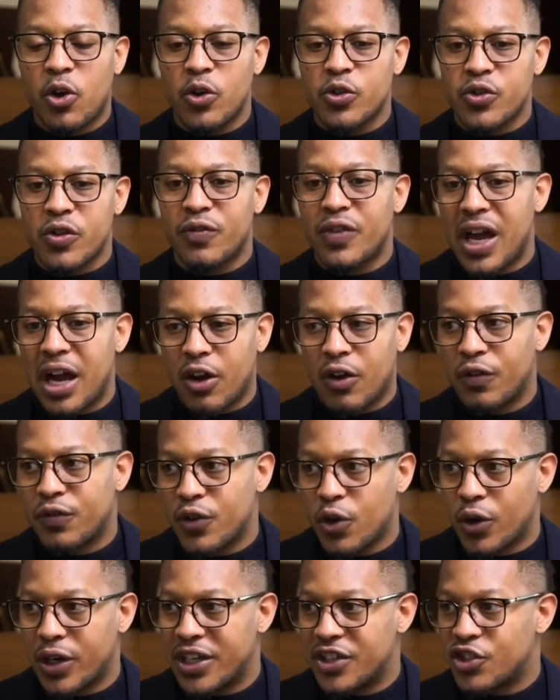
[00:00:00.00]
because of lack
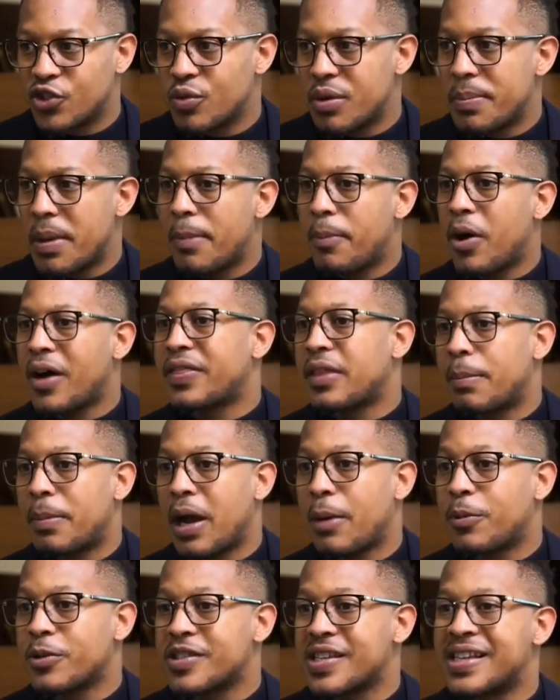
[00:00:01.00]
of knowledge? Remember what the
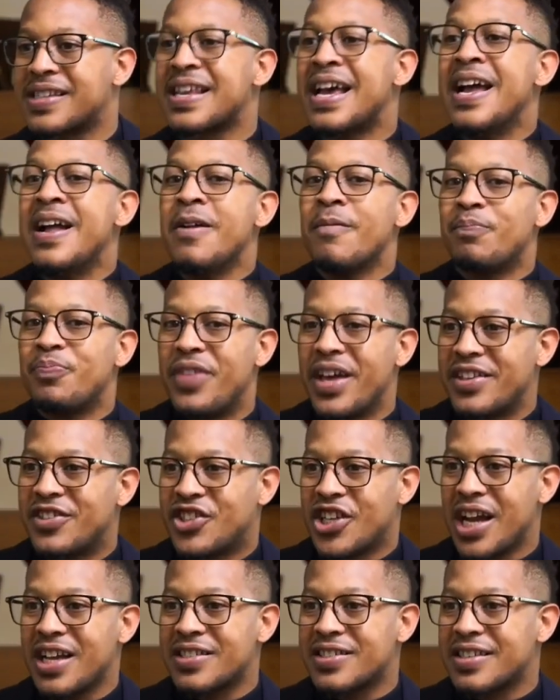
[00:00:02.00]
Bible says the
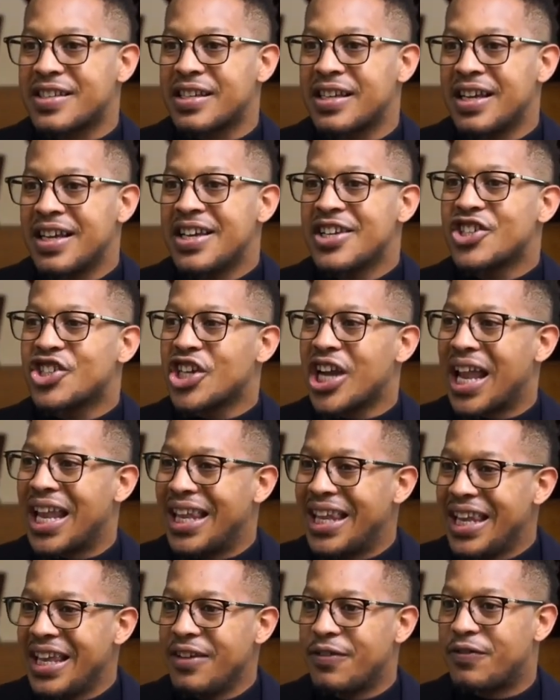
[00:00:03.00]
just shall
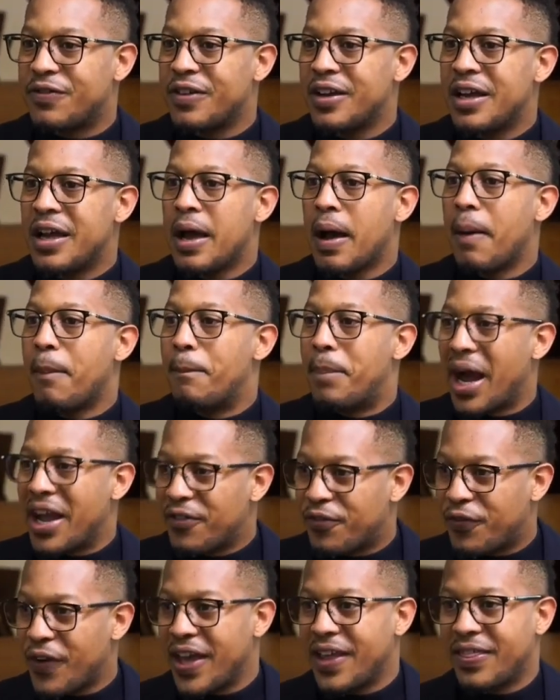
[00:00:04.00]
live
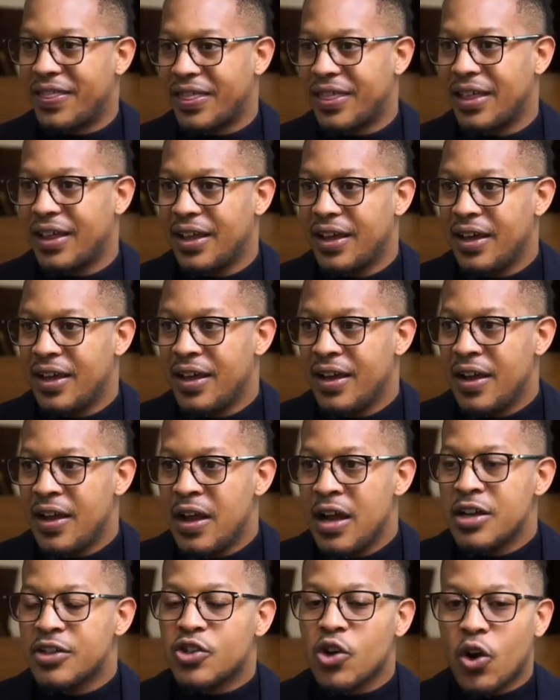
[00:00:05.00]
by faith.
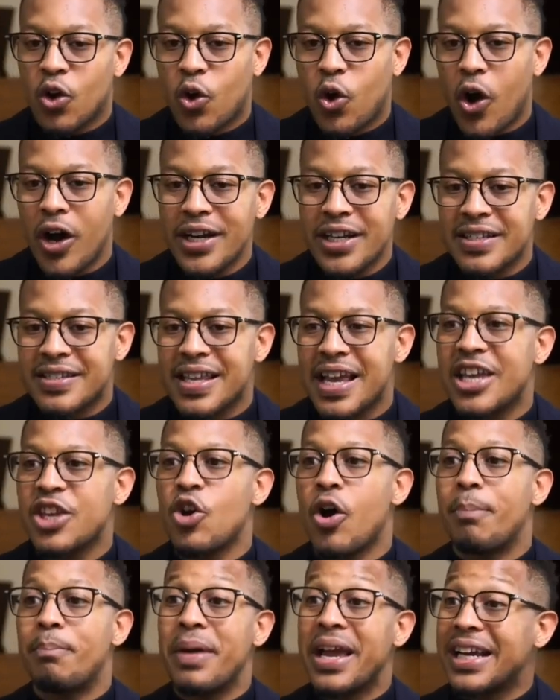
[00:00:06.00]
Mm-hmm. So, God is
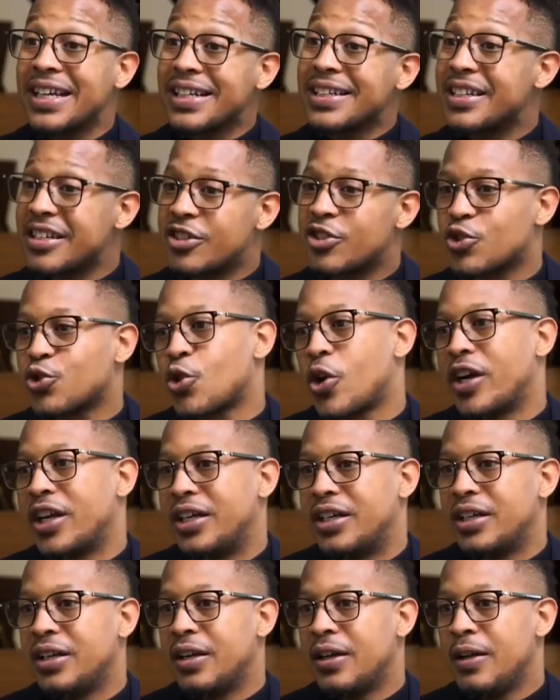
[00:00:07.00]
saying you're being
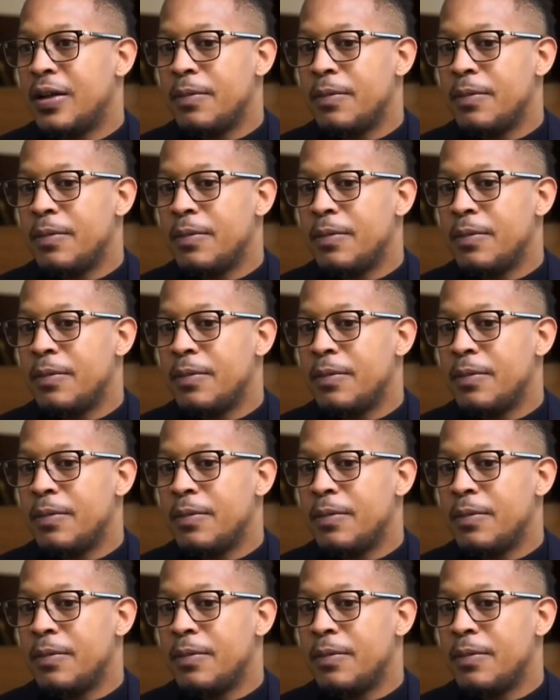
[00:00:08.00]
destroyed